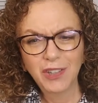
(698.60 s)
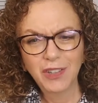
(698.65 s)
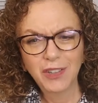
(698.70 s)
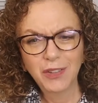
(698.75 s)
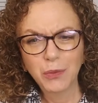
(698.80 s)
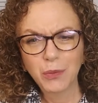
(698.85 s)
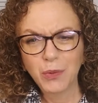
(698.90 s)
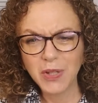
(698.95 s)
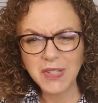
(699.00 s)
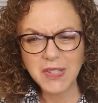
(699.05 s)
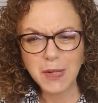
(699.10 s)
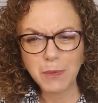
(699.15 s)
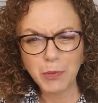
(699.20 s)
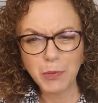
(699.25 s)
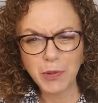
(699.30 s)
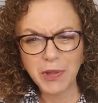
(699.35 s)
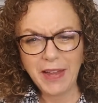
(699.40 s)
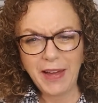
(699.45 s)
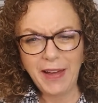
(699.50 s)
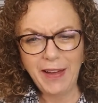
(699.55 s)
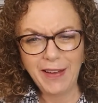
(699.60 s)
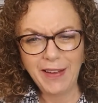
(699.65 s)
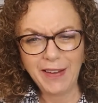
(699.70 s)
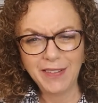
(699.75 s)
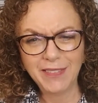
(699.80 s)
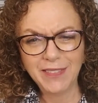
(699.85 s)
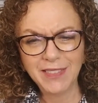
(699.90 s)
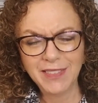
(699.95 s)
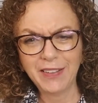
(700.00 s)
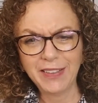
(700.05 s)
what's up with that?
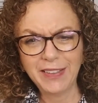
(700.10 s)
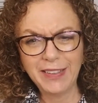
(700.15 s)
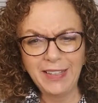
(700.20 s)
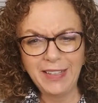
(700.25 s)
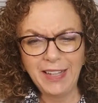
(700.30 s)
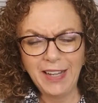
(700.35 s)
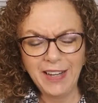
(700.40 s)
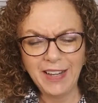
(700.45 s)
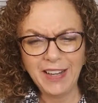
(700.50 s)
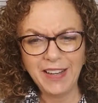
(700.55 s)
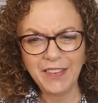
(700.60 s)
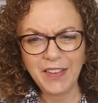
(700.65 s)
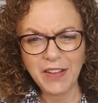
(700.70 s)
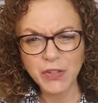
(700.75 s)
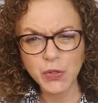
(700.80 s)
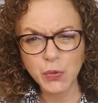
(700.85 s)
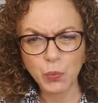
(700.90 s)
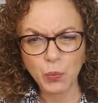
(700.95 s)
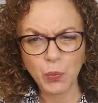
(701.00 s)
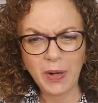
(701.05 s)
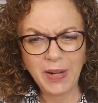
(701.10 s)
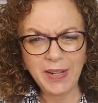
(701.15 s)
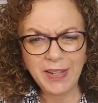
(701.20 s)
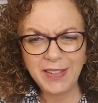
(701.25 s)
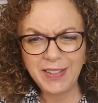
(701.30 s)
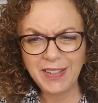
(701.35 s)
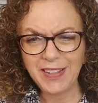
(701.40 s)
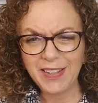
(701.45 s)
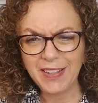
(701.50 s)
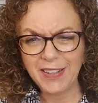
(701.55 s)
Yeah, that's
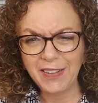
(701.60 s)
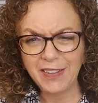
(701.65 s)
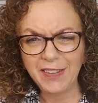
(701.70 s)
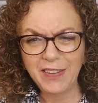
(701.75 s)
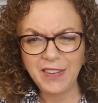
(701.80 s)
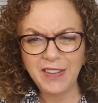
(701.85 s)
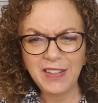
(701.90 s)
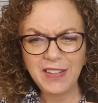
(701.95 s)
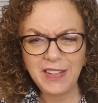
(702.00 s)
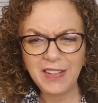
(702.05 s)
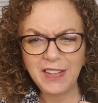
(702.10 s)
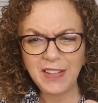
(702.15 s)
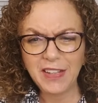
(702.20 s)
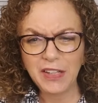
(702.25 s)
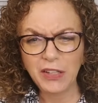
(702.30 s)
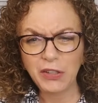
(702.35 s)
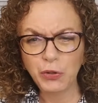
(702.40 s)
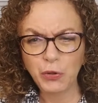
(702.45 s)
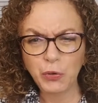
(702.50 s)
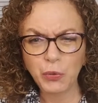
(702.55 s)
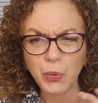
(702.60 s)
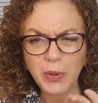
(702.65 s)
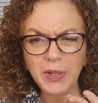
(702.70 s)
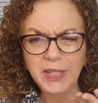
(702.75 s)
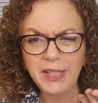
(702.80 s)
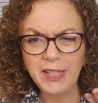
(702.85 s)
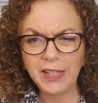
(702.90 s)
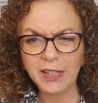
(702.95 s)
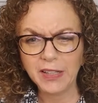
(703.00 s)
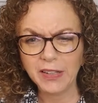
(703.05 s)
right in the
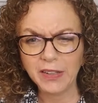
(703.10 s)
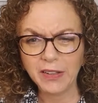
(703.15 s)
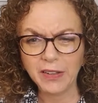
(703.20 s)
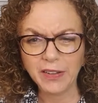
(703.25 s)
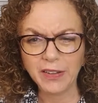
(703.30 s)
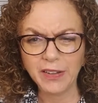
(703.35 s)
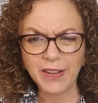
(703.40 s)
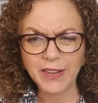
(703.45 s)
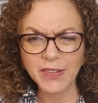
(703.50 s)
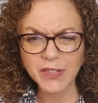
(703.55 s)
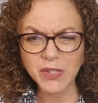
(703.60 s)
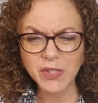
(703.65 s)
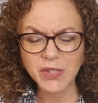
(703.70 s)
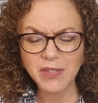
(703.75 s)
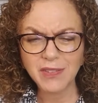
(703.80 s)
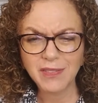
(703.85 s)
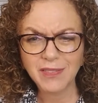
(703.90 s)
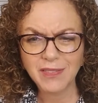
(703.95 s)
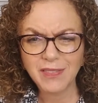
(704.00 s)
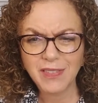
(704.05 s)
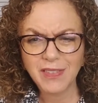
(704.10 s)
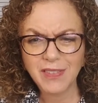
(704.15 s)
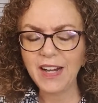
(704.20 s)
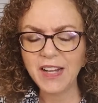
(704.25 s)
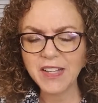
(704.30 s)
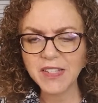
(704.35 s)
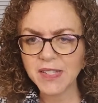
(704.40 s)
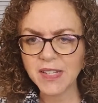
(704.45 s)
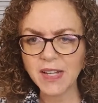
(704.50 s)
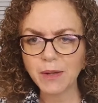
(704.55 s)
ingredient list. I
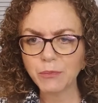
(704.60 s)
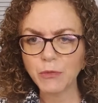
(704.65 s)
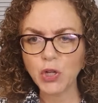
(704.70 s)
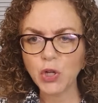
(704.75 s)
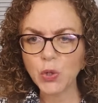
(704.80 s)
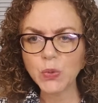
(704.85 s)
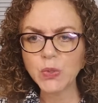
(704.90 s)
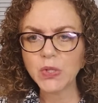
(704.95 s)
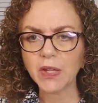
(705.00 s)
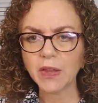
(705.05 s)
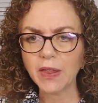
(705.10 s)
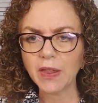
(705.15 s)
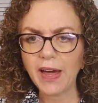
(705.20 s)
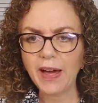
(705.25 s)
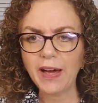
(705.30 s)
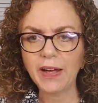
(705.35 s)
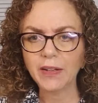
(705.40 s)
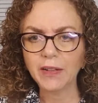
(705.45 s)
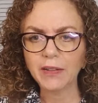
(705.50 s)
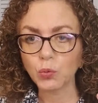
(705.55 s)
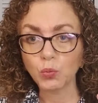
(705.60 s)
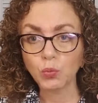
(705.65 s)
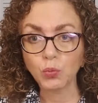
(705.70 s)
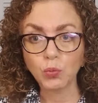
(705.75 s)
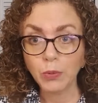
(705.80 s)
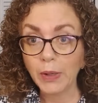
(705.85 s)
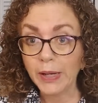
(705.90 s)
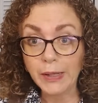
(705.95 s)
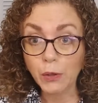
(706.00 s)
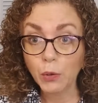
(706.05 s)
stopped using that
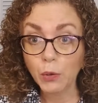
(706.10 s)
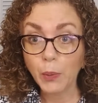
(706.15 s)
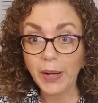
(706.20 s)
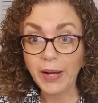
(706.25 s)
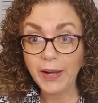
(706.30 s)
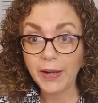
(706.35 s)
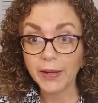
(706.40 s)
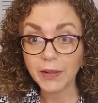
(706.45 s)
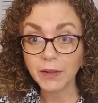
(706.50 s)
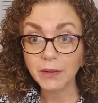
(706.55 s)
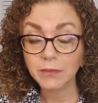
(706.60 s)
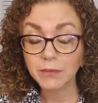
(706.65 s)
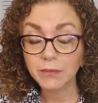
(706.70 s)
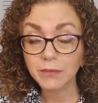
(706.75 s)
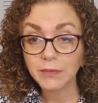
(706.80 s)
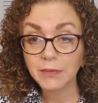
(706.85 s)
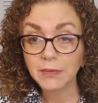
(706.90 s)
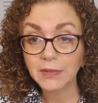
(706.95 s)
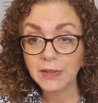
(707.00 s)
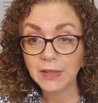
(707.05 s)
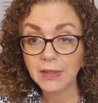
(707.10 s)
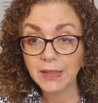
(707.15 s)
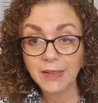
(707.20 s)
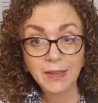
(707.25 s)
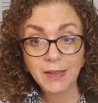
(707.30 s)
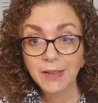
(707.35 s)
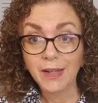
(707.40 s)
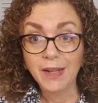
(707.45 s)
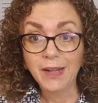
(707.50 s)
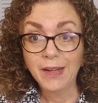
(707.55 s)
right away.
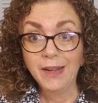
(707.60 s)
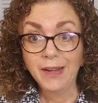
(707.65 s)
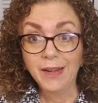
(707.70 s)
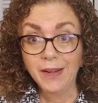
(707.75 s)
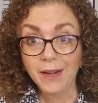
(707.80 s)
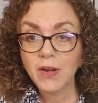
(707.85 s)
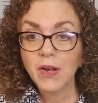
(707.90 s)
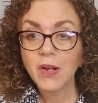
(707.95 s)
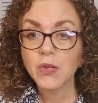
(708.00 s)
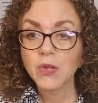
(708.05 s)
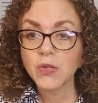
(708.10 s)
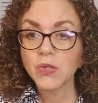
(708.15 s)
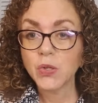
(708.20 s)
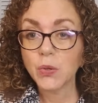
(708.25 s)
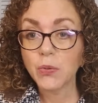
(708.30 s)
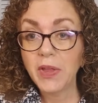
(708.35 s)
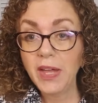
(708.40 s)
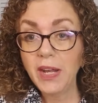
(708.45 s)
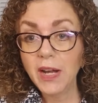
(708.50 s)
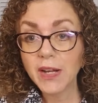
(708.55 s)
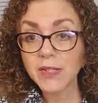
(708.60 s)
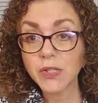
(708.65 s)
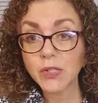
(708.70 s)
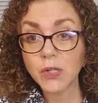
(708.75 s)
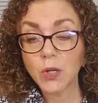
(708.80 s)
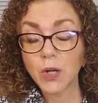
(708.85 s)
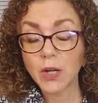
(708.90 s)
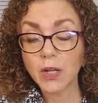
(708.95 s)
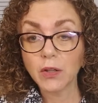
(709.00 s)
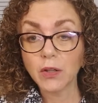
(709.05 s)
So then I
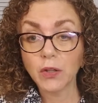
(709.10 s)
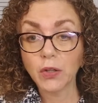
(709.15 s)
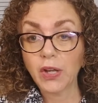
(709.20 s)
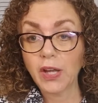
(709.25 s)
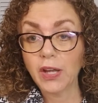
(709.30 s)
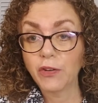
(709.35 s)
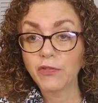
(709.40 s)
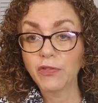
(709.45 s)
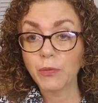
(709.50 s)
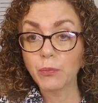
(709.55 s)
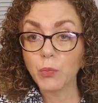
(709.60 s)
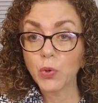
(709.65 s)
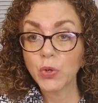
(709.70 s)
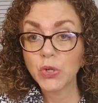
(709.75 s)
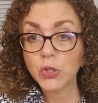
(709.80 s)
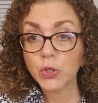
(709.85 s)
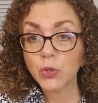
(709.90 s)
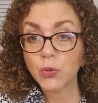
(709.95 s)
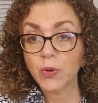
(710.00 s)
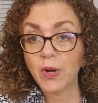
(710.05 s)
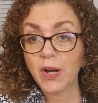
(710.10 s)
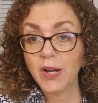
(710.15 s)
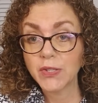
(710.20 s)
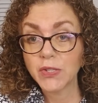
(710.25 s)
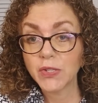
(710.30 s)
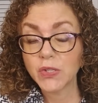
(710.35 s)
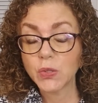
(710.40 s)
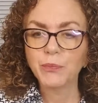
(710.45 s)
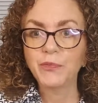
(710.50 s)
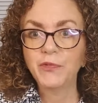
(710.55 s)
started looking for
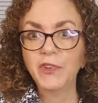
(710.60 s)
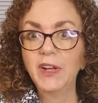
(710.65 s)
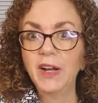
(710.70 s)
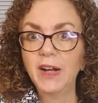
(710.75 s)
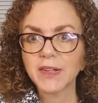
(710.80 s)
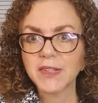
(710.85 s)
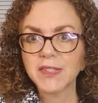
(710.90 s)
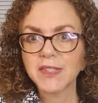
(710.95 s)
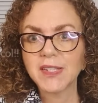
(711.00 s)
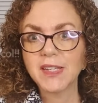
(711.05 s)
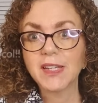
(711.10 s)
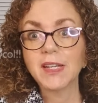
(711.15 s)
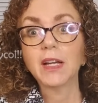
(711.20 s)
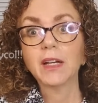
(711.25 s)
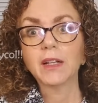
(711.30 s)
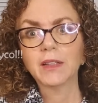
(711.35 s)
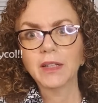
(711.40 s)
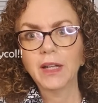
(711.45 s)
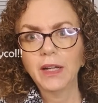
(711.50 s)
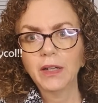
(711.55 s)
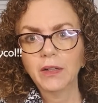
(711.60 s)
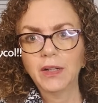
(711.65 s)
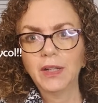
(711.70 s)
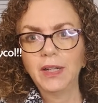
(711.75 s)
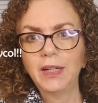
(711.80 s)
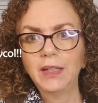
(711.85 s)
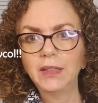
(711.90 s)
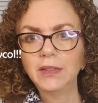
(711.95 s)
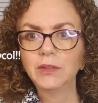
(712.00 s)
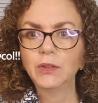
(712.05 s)
moisturizers with
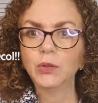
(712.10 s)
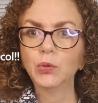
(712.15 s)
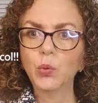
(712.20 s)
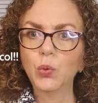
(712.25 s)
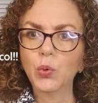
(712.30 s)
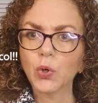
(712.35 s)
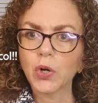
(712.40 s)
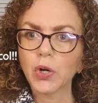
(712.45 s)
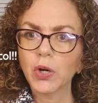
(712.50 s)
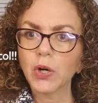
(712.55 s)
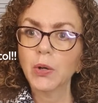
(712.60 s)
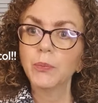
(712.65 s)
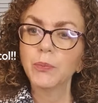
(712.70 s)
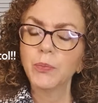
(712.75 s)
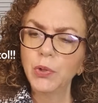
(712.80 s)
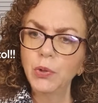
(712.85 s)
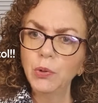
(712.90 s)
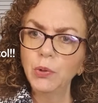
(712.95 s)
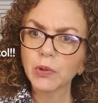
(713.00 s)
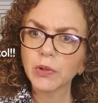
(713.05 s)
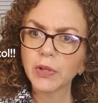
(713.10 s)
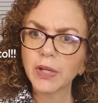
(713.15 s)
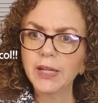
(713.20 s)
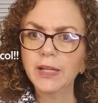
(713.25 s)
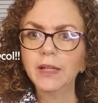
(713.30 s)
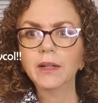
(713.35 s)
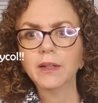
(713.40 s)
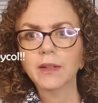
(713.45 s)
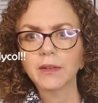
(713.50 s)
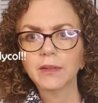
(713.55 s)
phenoxyglycol or
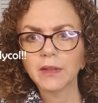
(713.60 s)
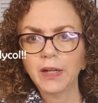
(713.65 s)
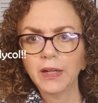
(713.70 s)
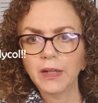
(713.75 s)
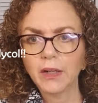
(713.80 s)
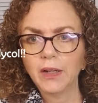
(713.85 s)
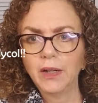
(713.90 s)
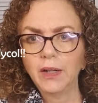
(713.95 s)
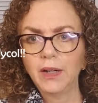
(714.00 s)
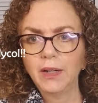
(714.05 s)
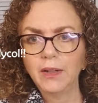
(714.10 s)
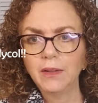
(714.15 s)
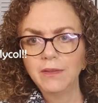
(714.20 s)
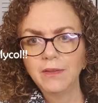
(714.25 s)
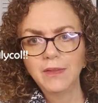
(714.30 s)
butylene glycol.